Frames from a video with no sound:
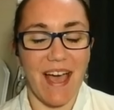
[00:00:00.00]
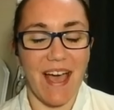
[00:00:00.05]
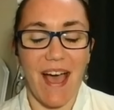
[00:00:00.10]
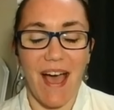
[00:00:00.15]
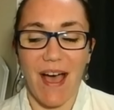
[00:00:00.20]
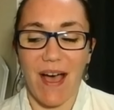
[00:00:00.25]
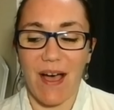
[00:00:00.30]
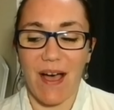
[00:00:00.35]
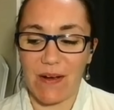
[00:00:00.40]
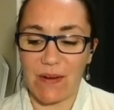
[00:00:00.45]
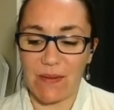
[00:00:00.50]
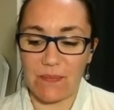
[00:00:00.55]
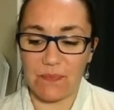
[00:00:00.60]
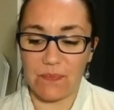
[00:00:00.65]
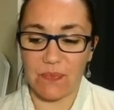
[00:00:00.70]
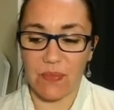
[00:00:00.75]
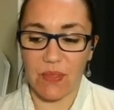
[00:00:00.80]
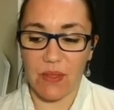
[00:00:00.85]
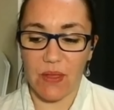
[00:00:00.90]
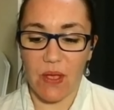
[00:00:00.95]

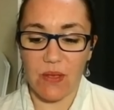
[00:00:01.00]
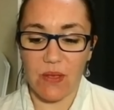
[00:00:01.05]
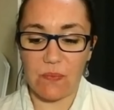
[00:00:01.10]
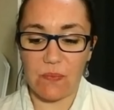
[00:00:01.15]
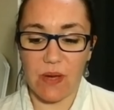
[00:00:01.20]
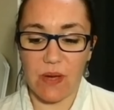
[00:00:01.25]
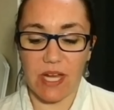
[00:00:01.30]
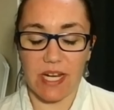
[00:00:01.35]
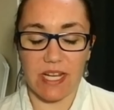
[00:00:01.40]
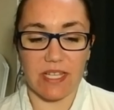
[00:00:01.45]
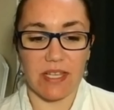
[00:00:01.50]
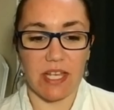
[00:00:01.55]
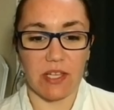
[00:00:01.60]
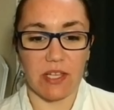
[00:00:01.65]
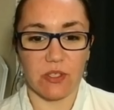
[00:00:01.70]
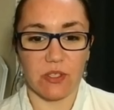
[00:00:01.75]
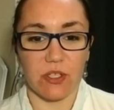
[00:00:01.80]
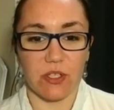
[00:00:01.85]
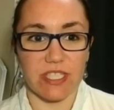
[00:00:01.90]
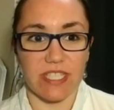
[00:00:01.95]
But it
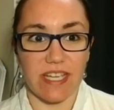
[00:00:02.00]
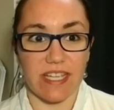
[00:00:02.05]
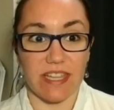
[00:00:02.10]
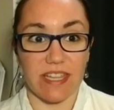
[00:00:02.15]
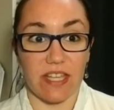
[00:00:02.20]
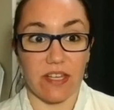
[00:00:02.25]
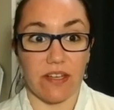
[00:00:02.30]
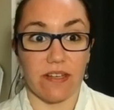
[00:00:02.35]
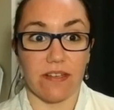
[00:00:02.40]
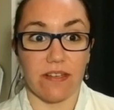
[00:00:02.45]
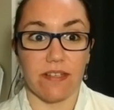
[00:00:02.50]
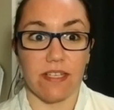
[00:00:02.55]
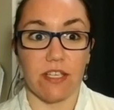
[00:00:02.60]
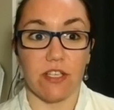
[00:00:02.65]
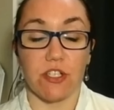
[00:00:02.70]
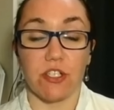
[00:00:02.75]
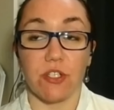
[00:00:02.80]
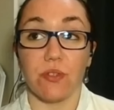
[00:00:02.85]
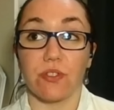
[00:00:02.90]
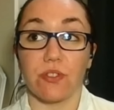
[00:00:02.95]
looks like the
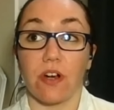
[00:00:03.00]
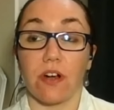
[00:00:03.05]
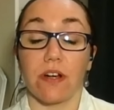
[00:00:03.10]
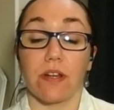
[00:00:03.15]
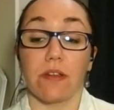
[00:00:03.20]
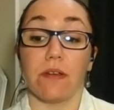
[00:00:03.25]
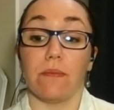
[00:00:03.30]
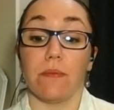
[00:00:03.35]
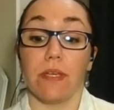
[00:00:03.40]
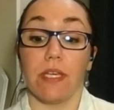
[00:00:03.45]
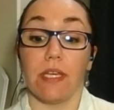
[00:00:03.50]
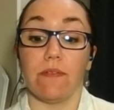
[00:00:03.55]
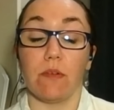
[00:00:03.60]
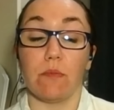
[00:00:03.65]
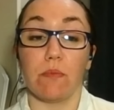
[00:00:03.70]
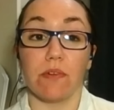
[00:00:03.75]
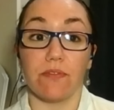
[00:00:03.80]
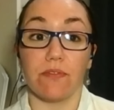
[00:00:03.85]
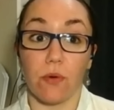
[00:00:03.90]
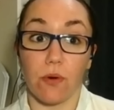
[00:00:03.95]
issue started even
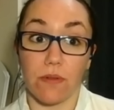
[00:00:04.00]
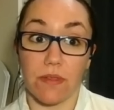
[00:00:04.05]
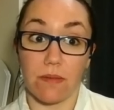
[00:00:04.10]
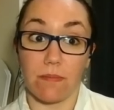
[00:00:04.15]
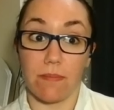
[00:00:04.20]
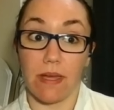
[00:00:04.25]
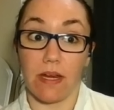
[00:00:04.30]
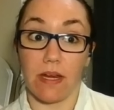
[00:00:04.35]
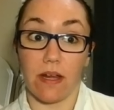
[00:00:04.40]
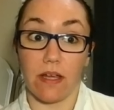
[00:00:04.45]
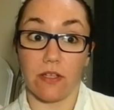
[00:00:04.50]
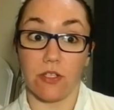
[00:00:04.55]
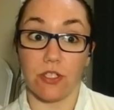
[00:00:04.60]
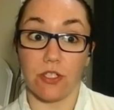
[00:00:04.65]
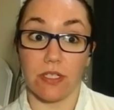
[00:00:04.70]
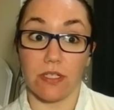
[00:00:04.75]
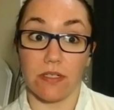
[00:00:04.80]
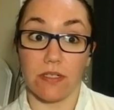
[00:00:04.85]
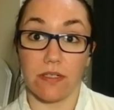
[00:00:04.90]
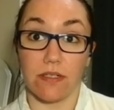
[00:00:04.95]
before the main
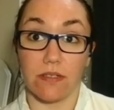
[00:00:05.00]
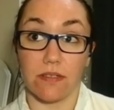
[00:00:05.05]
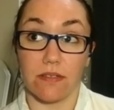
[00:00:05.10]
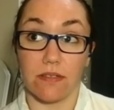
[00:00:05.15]
engine